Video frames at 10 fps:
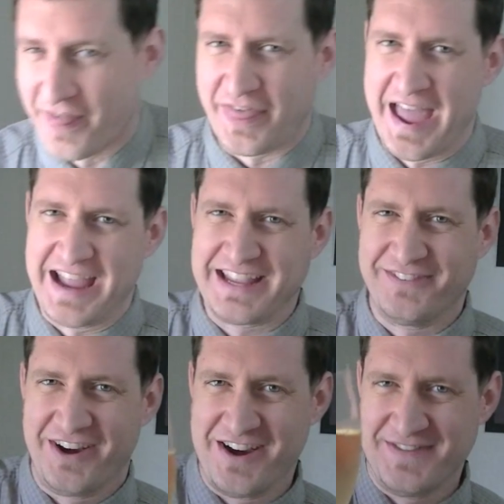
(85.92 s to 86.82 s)
Thank you
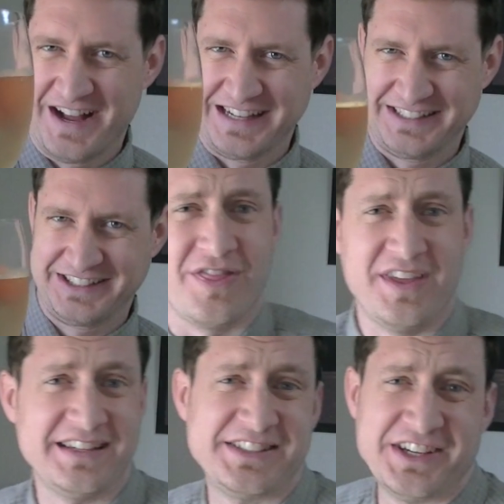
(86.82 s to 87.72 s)
very much.
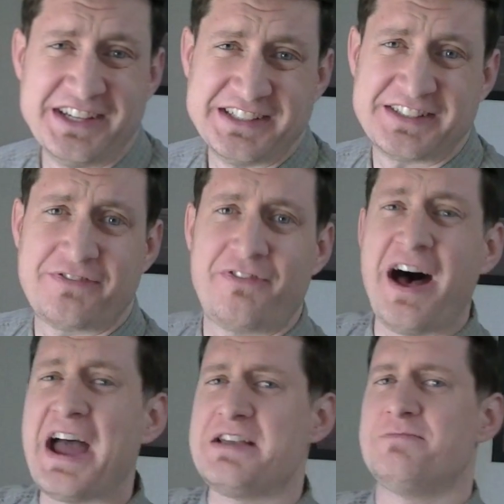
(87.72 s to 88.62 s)
This is
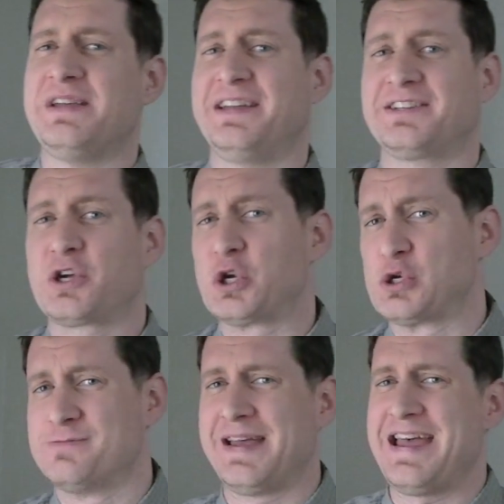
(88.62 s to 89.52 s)
Find Me in
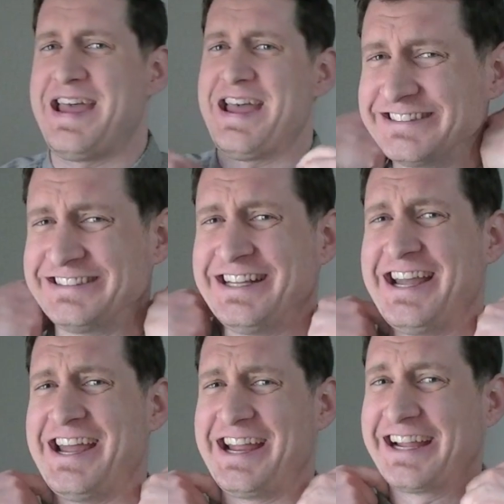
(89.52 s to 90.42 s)
Kurume
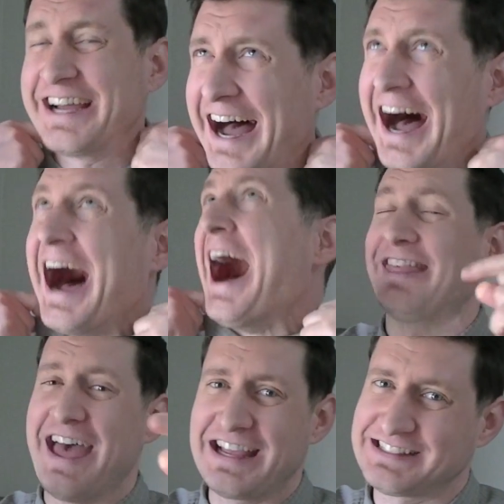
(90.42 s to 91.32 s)
saying
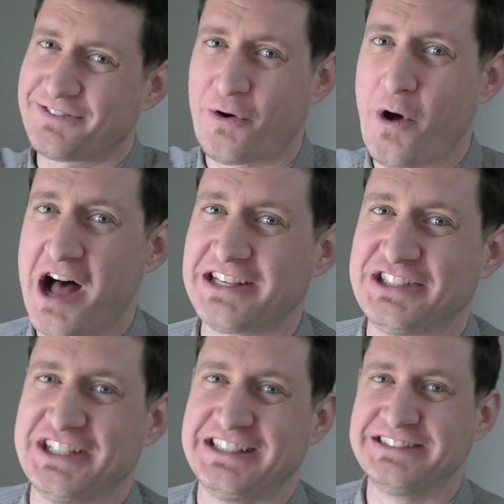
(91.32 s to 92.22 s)
thanks for
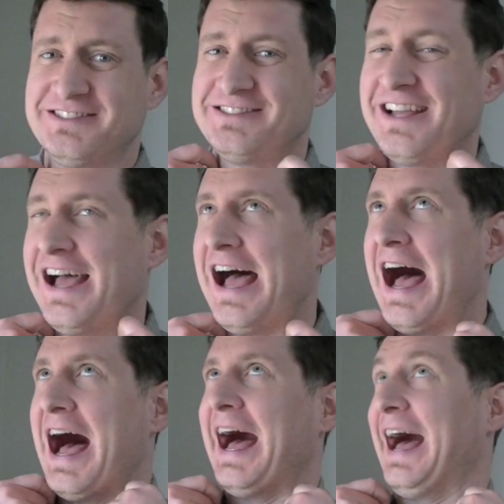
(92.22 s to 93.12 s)
watching.
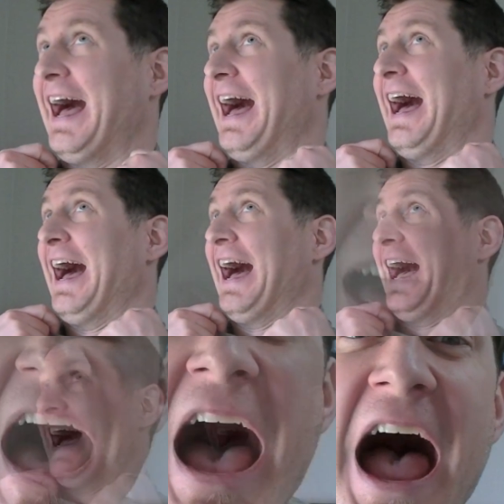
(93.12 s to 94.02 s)

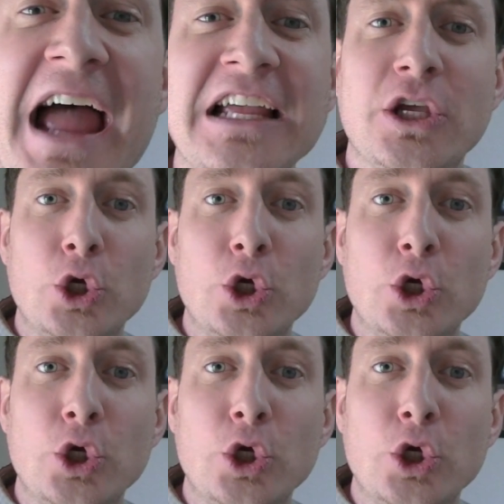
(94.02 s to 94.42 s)
Thank